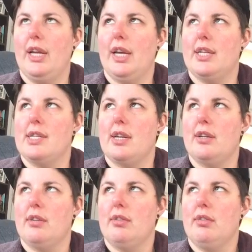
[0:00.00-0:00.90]
had
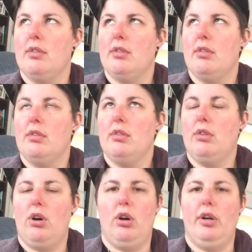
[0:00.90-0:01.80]
said,
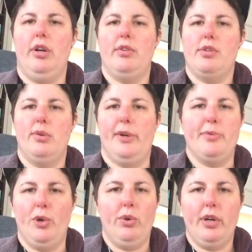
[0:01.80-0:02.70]
oh, it's too much
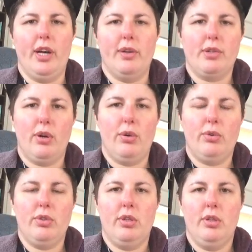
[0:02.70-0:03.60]
milk now, it's
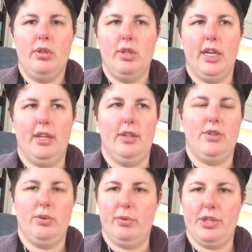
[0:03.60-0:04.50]
cold, and
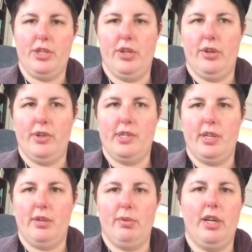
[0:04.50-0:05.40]
to which the nurse
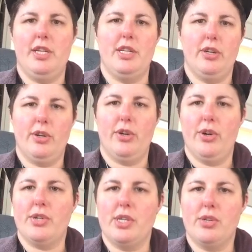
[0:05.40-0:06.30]
said, well, I didn't go to
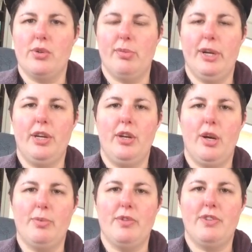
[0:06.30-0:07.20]
nursing school to make you
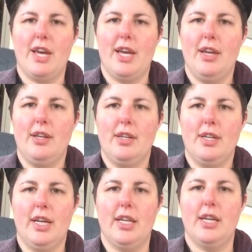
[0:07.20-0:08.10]
cups of tea.
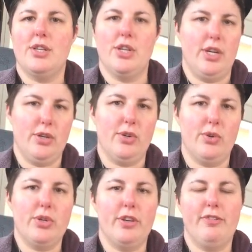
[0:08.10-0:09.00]
And then she
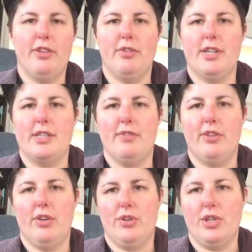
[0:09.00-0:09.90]
ignored her for the rest of
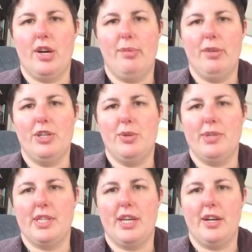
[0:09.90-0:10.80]
her time that she
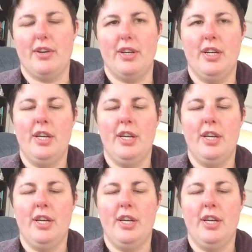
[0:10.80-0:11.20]
was there and